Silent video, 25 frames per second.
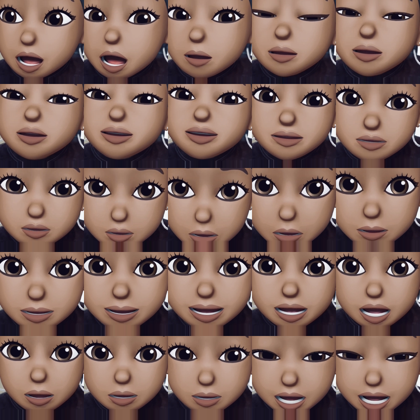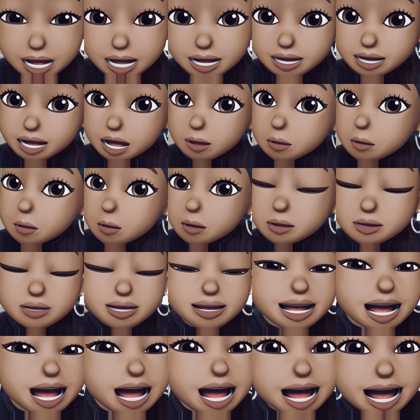Performance wise, it
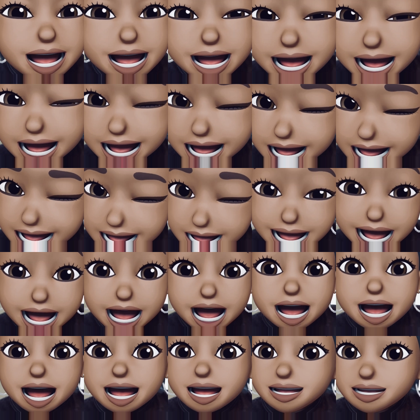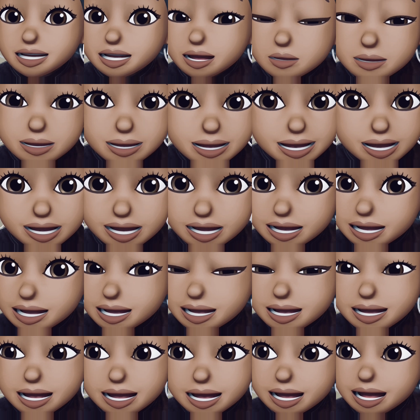pulled
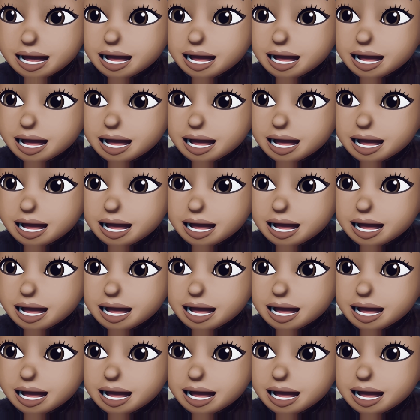expeditiously.